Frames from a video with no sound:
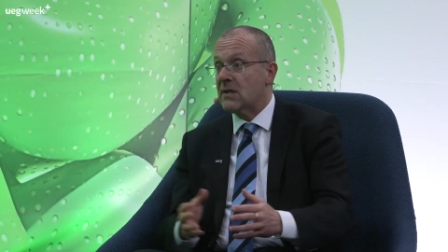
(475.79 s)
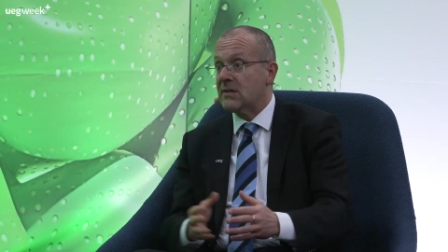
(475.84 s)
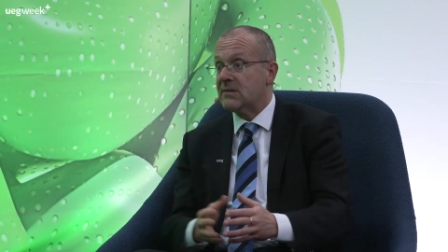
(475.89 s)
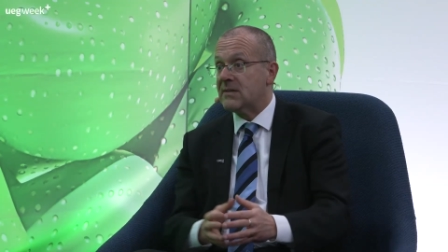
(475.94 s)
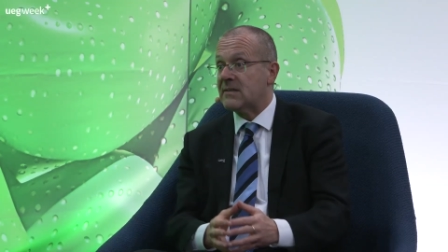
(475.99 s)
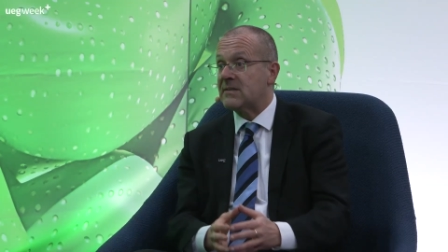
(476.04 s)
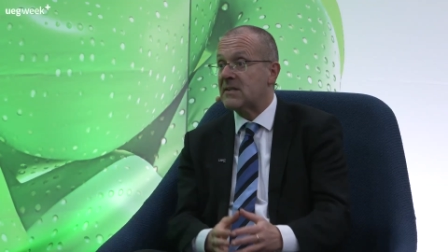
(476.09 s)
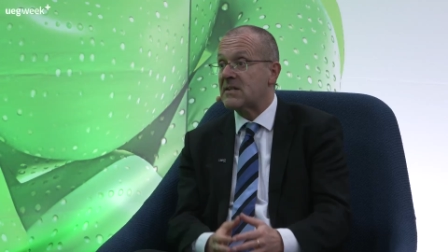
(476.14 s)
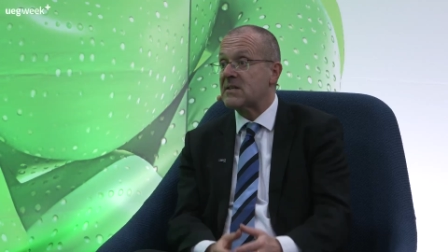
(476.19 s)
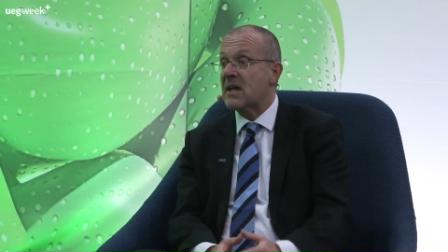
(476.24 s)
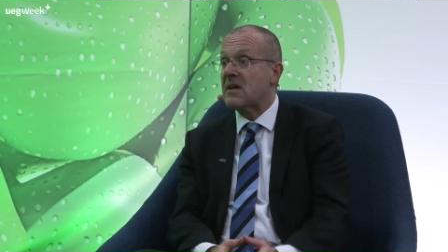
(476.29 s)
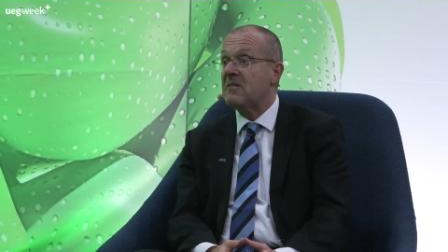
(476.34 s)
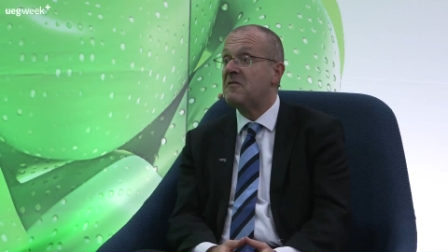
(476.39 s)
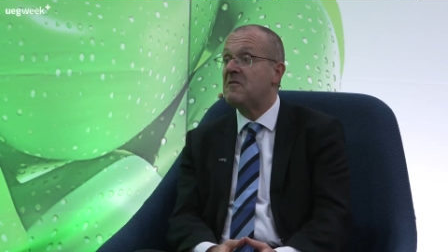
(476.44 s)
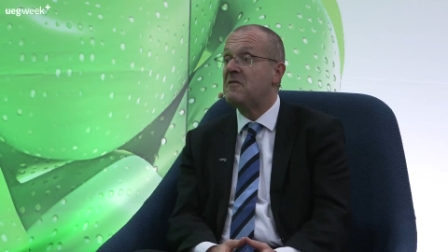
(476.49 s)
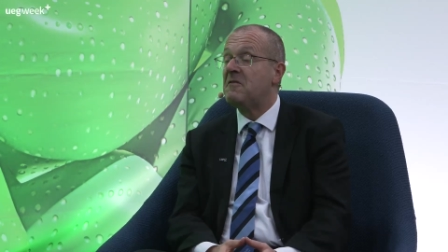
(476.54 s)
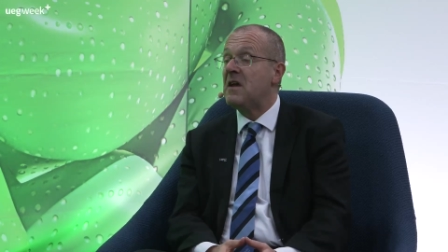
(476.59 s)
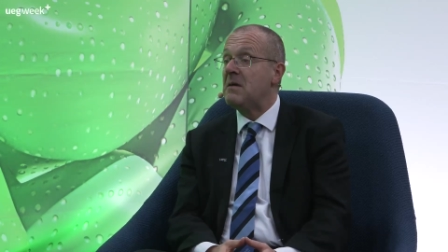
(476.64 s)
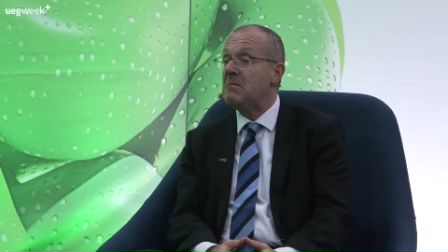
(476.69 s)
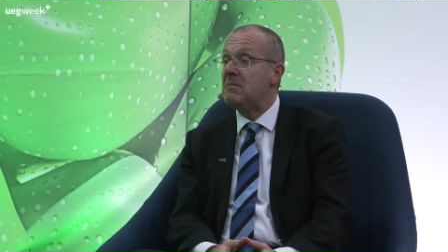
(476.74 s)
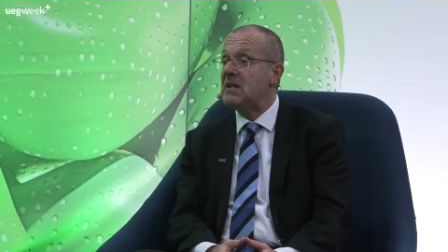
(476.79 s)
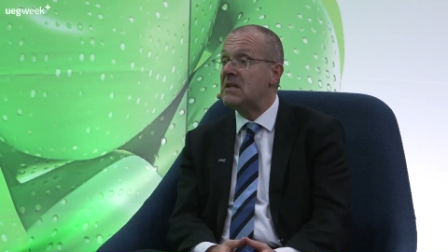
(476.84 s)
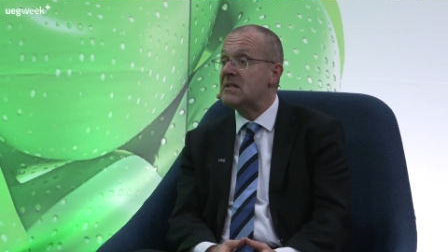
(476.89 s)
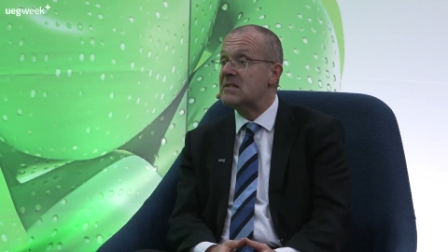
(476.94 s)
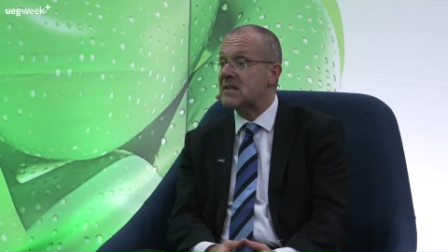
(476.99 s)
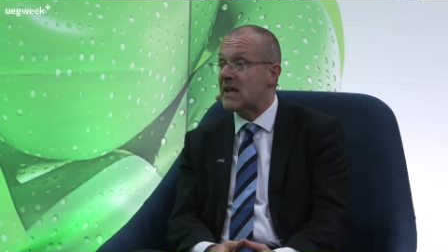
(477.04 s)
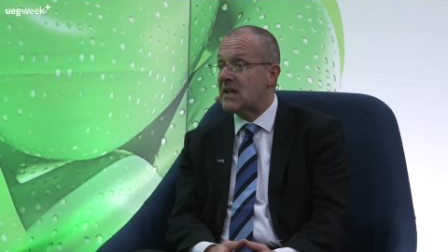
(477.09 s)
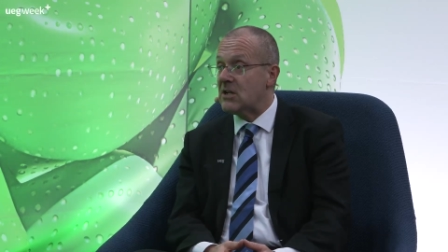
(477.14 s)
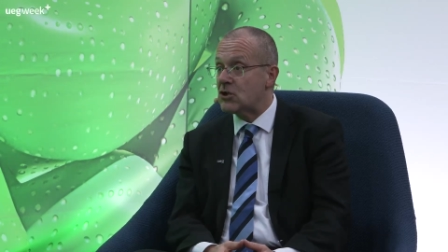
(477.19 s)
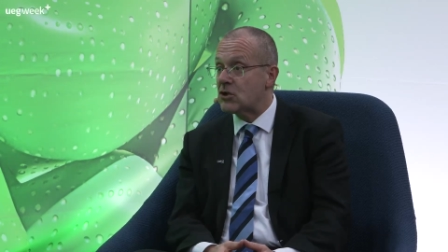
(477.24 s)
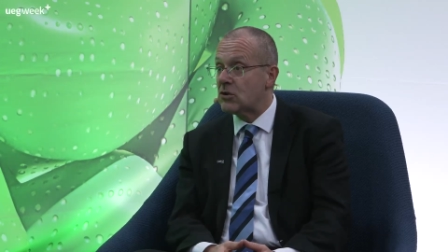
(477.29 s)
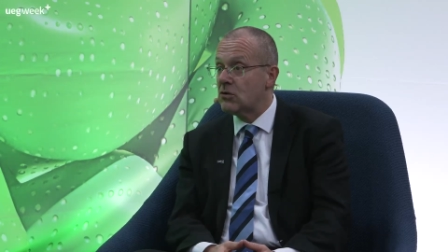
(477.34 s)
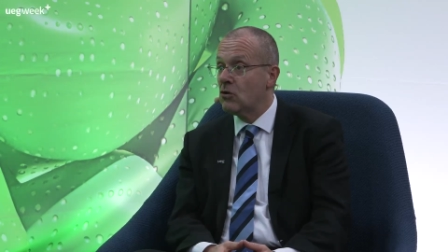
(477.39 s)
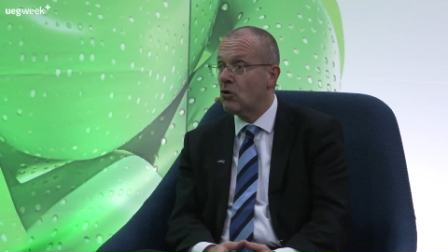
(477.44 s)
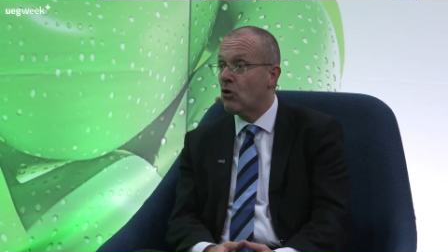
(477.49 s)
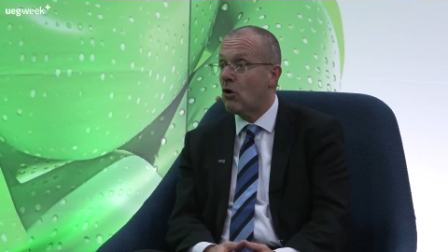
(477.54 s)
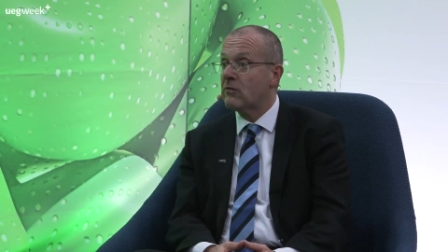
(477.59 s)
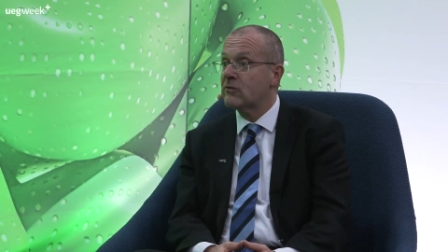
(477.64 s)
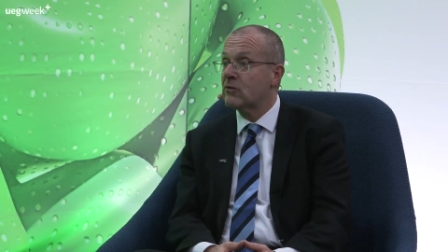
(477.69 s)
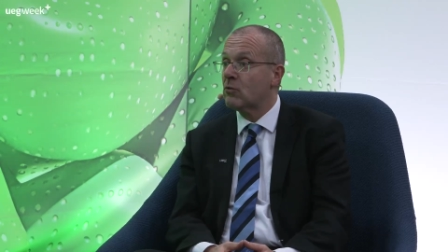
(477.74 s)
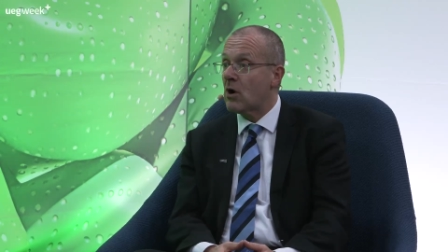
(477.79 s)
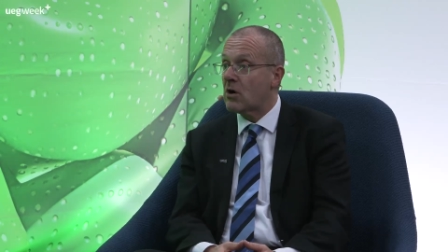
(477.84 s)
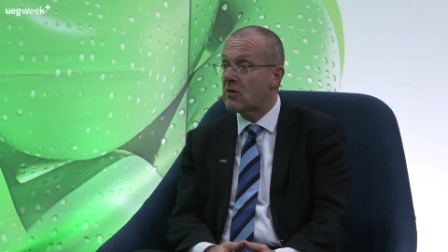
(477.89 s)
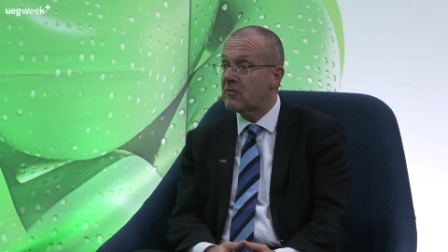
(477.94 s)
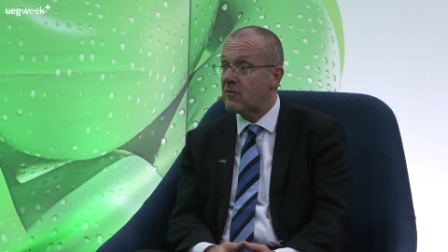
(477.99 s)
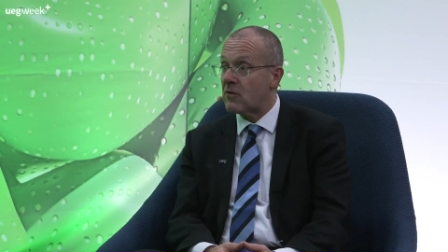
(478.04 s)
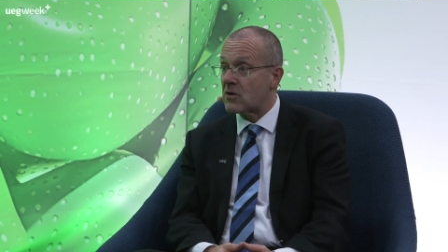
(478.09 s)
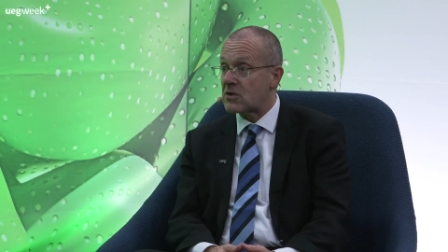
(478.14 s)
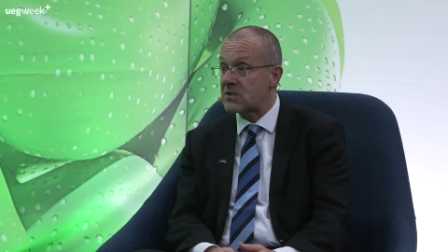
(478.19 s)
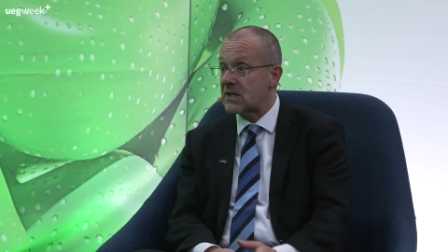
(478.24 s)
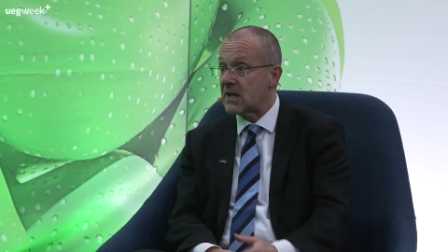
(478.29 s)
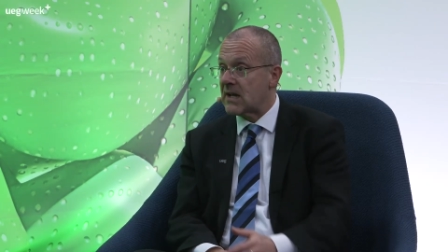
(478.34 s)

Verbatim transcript: that there is a feminization of the workforce.